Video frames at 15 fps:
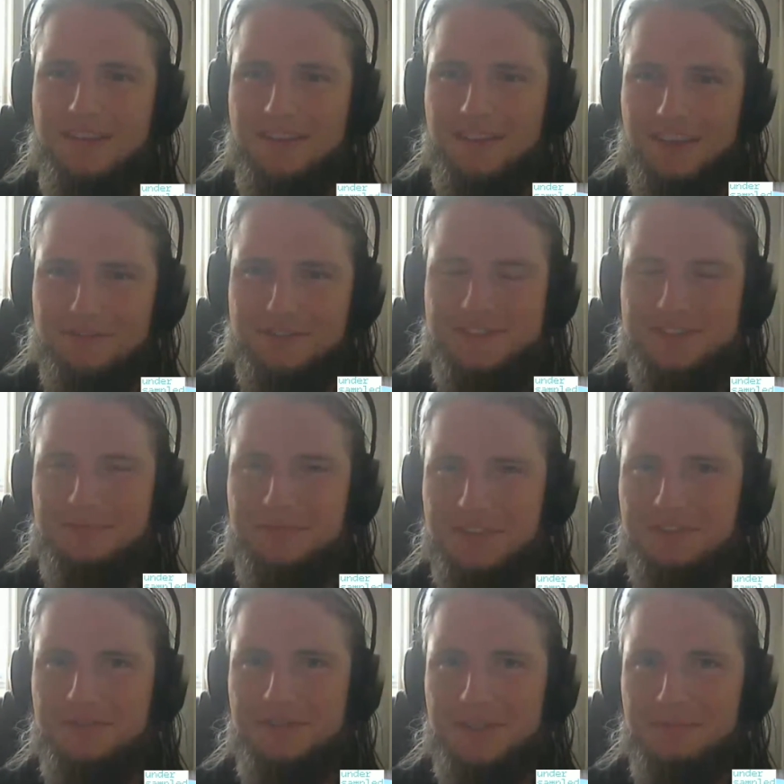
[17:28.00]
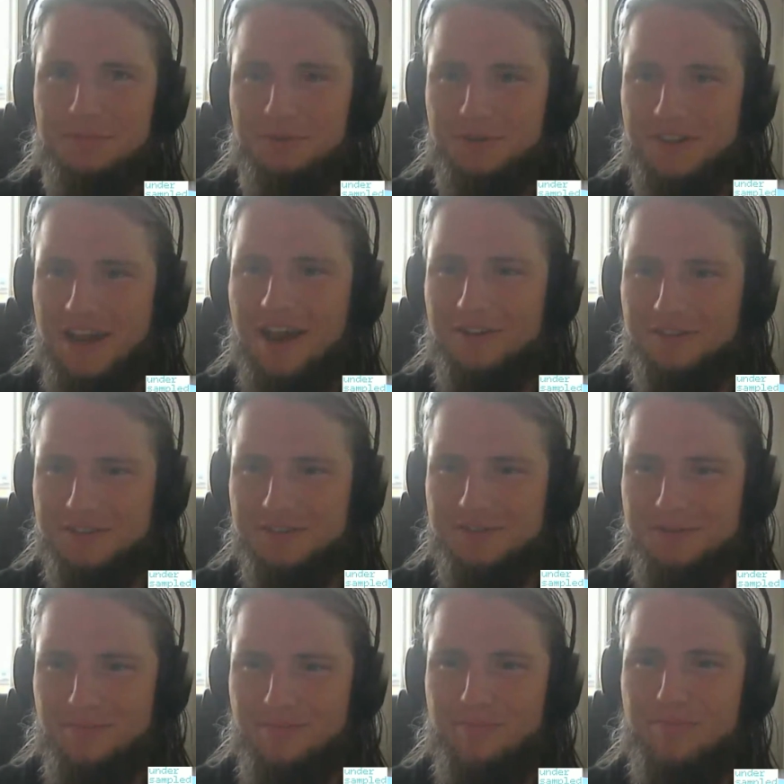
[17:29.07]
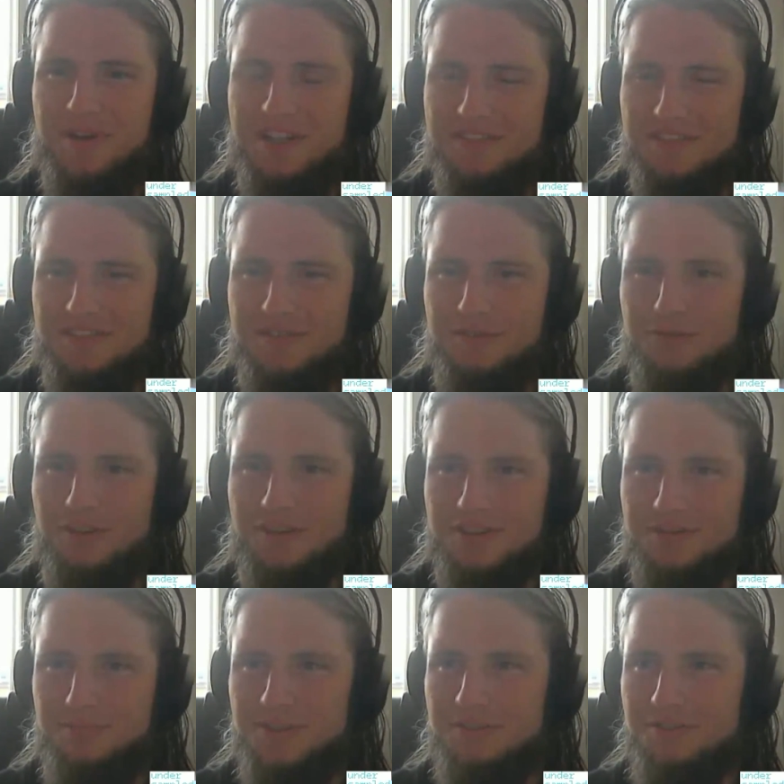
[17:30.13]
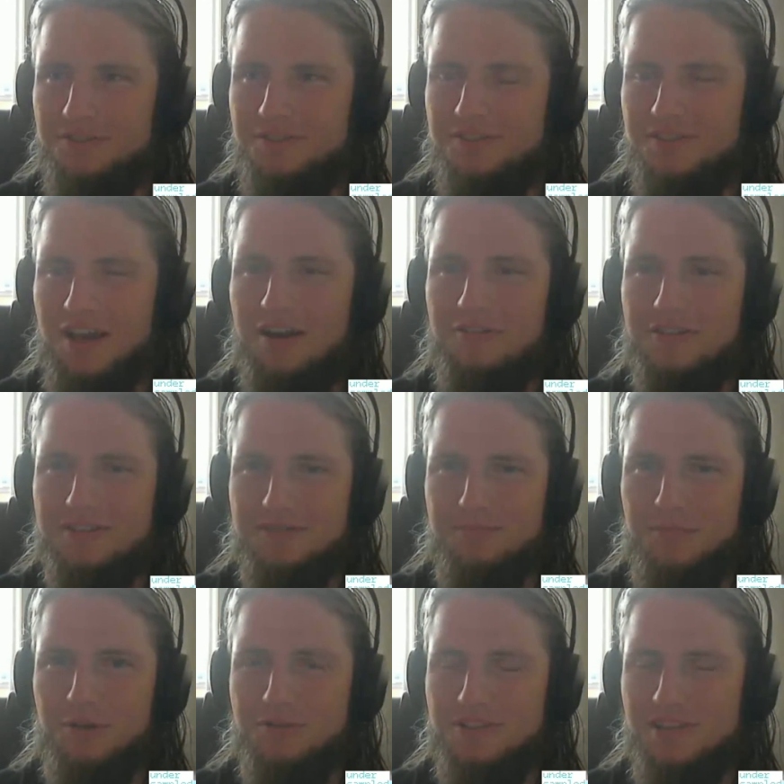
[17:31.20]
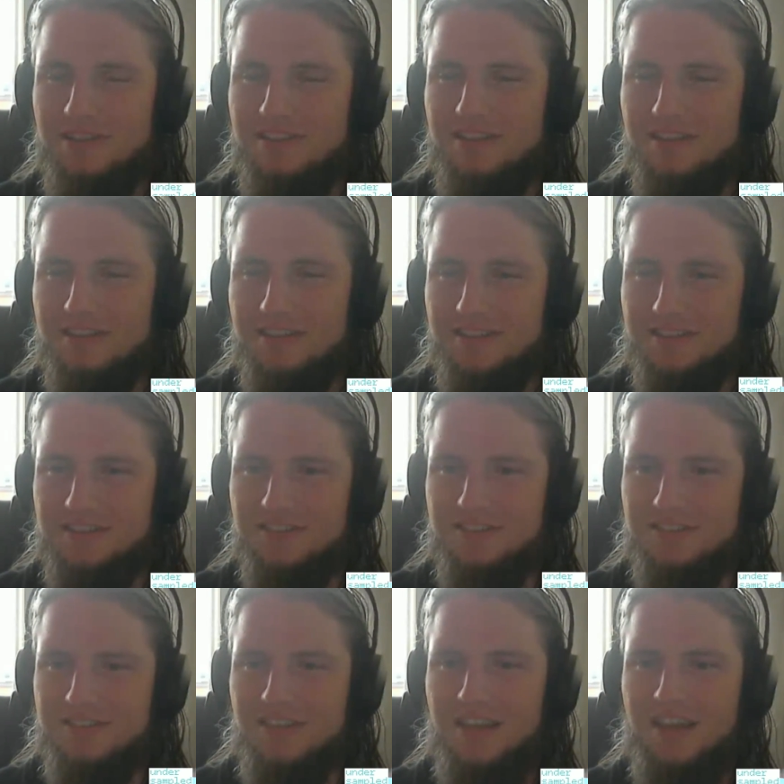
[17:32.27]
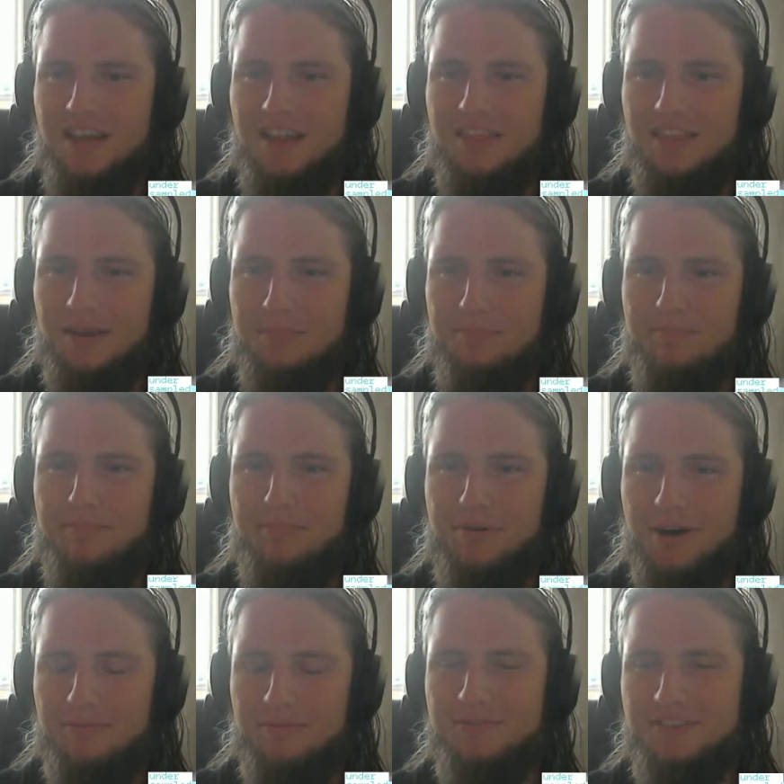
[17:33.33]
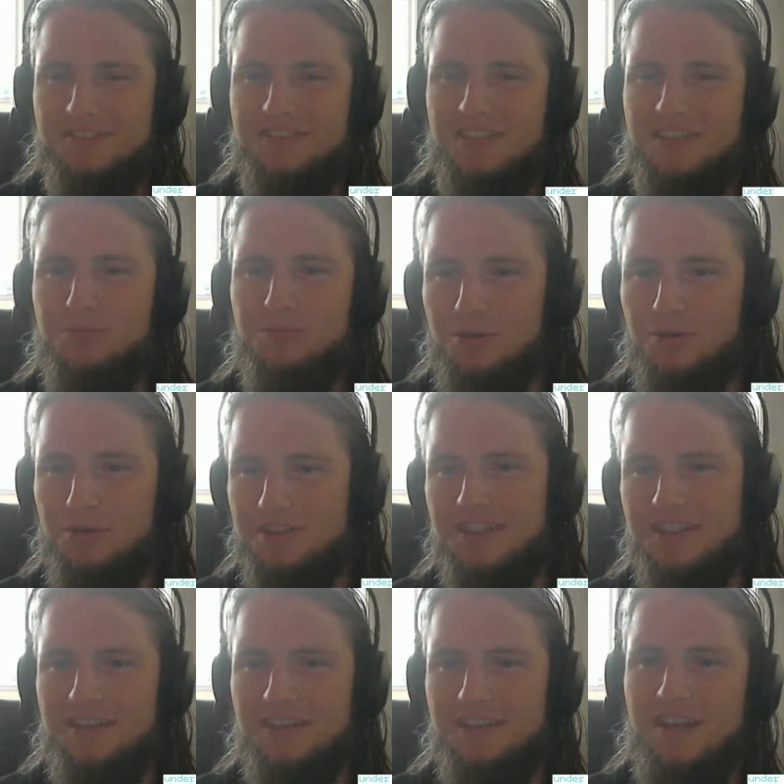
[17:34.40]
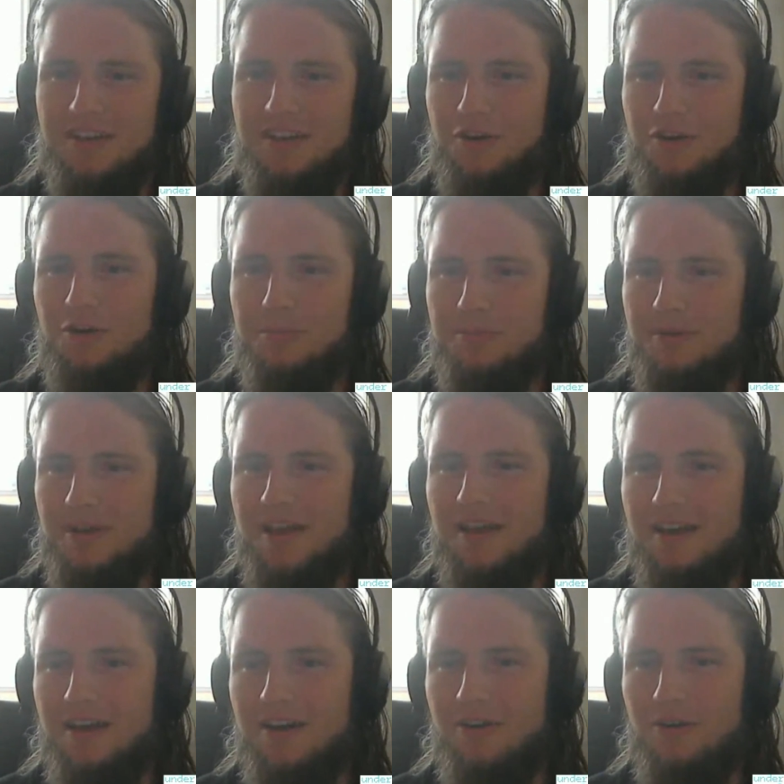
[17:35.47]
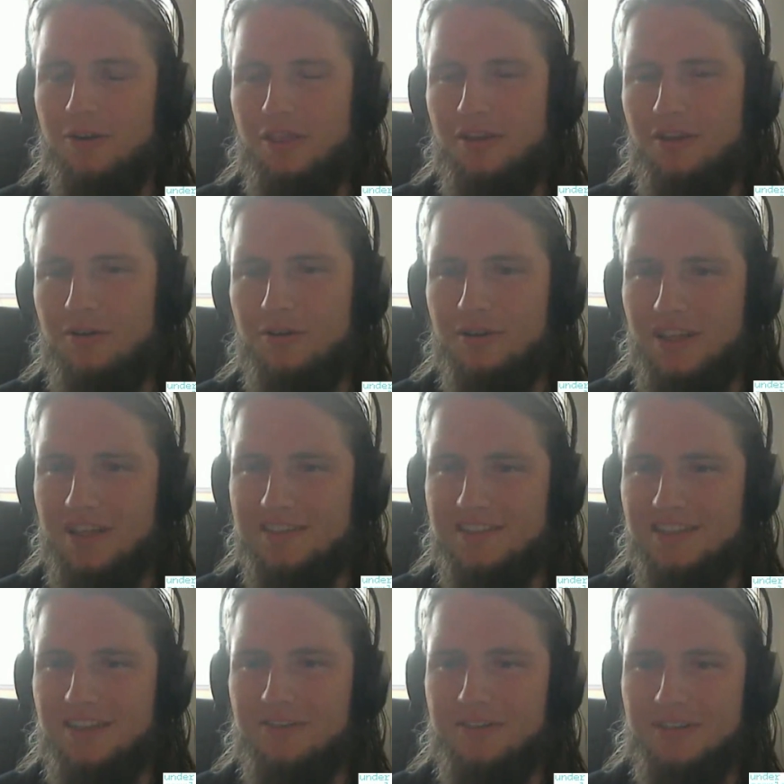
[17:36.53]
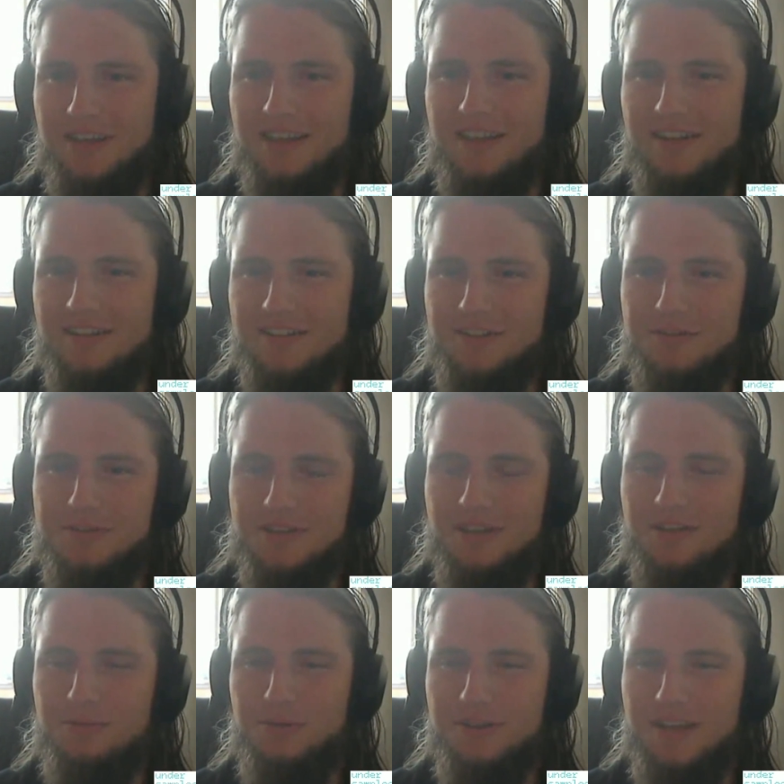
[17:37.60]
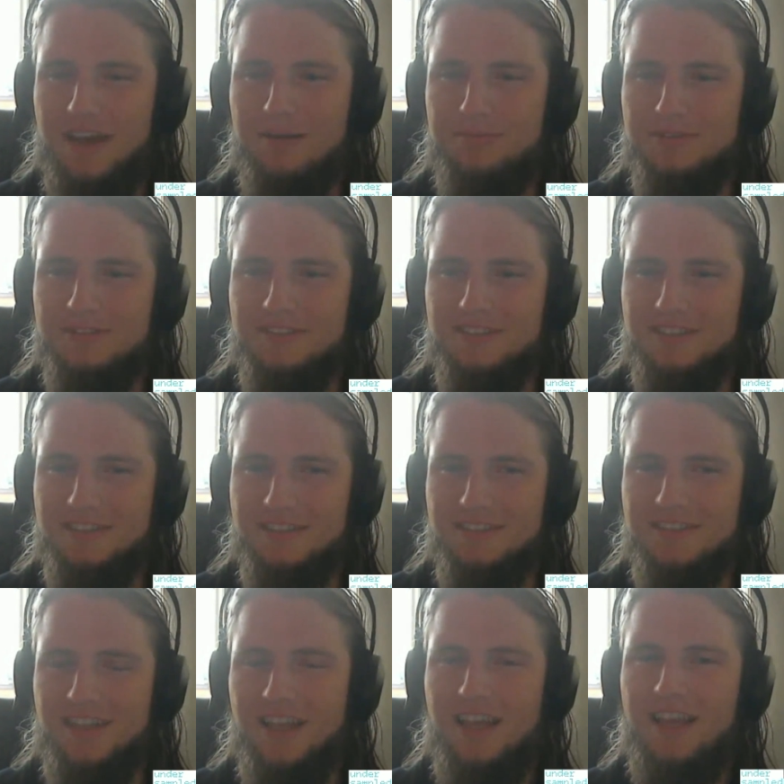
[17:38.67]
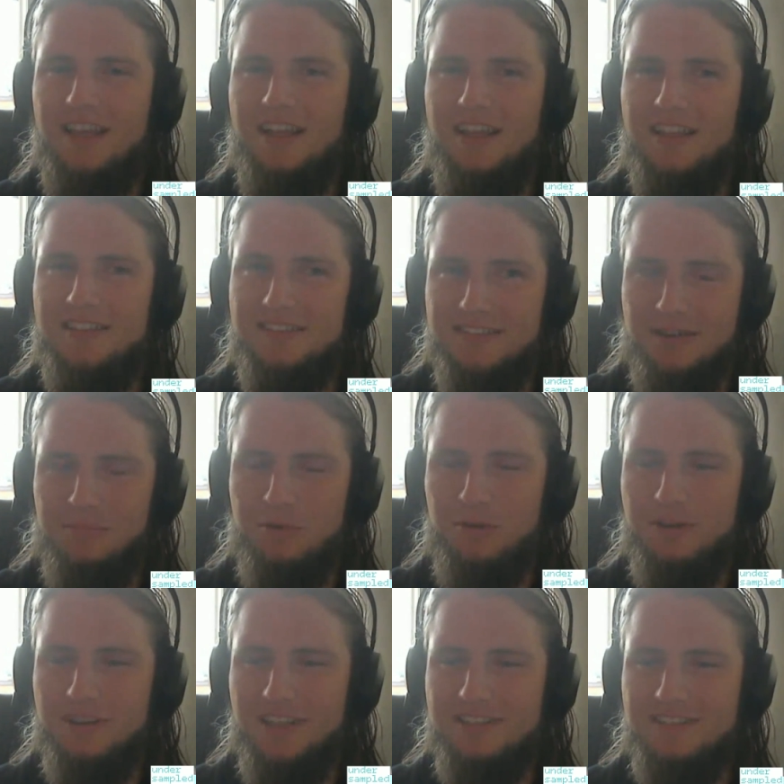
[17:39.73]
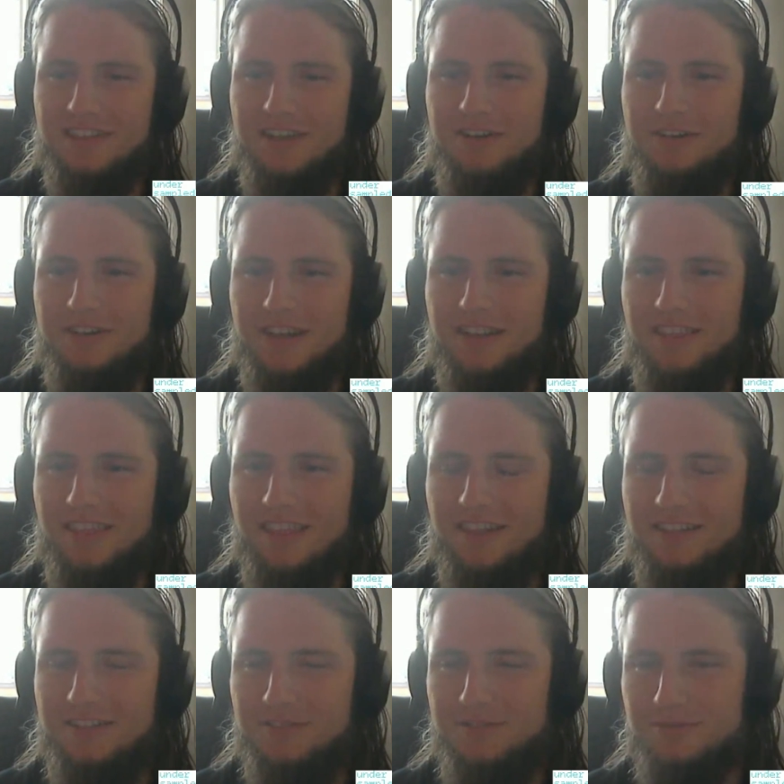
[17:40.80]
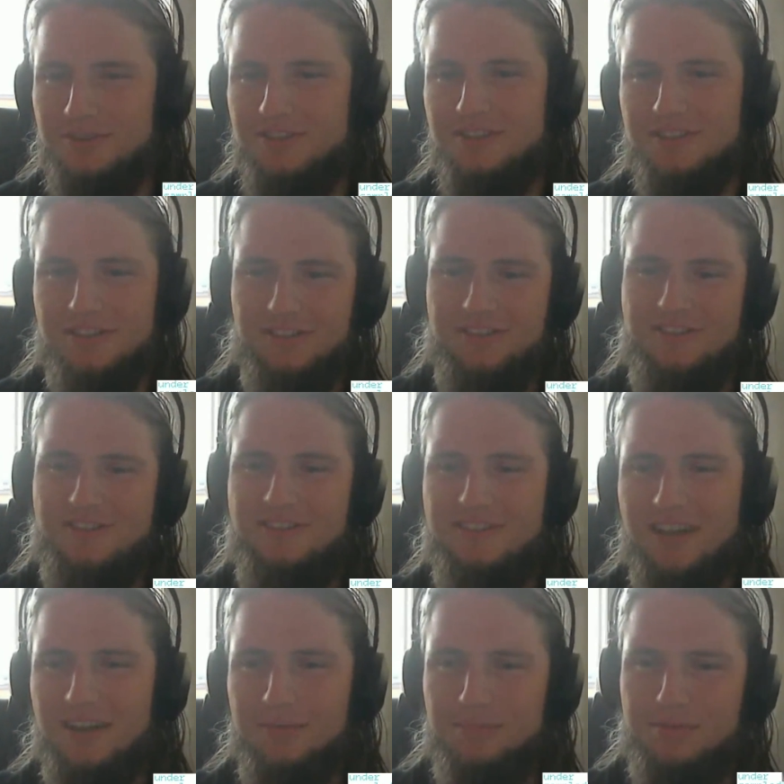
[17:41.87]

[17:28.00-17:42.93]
give some new input how to better do this, because how it's mostly done is just they pump seawater in and hope all the oil gets out, and usually what happens is some oil gets out and then you just start